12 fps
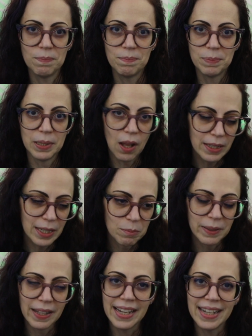plug and
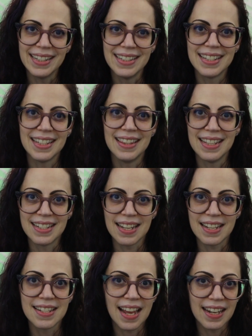play into this
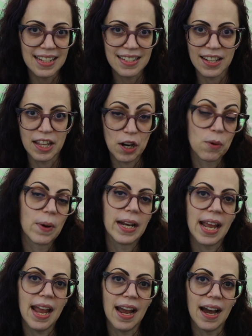settings that I
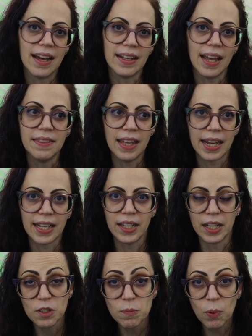already had, and then I
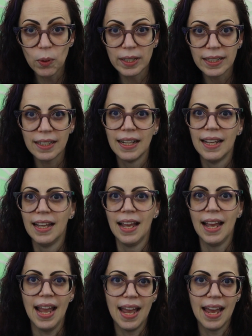could export it
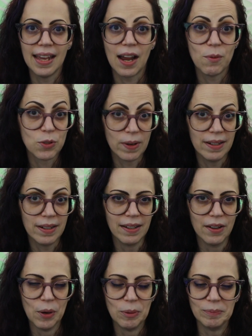and I was ready to
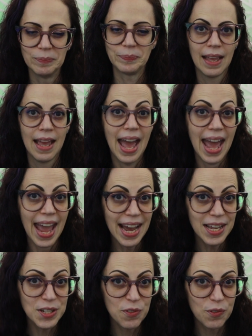go.
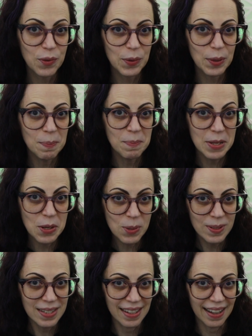As for the
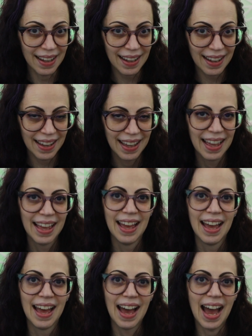music,
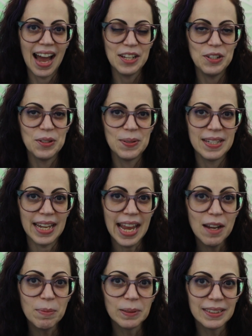I used
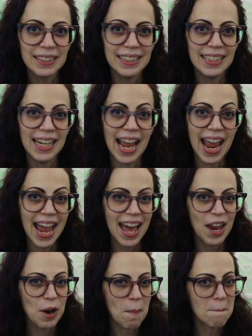Ableton
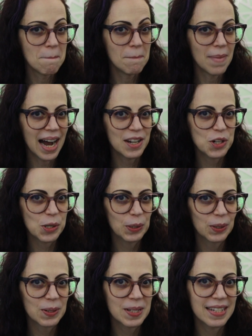and
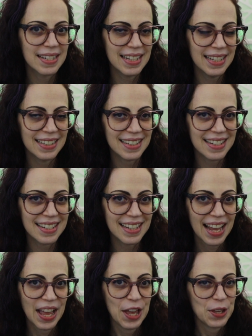modular synths.
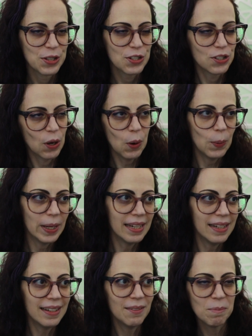So
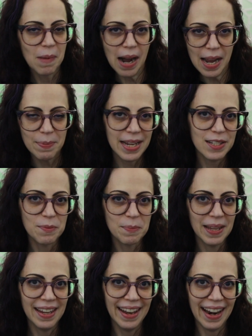in my basement,